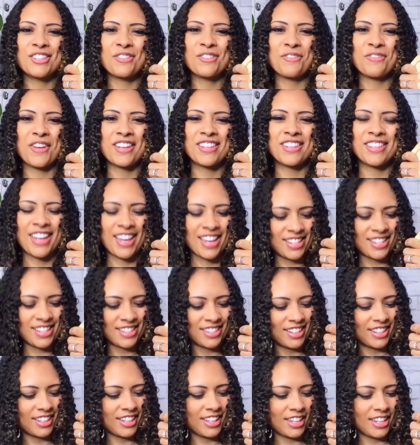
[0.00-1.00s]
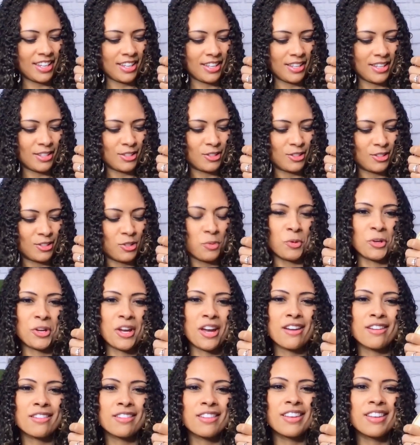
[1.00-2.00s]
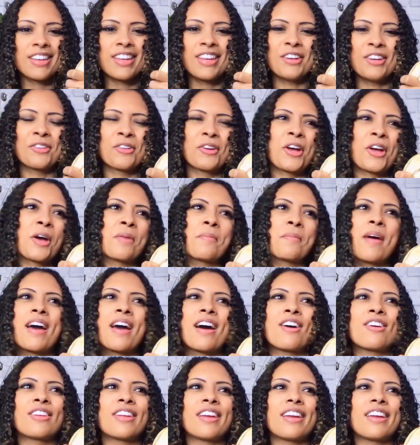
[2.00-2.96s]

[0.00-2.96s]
just fantastic. He is super cuddly. He'll come out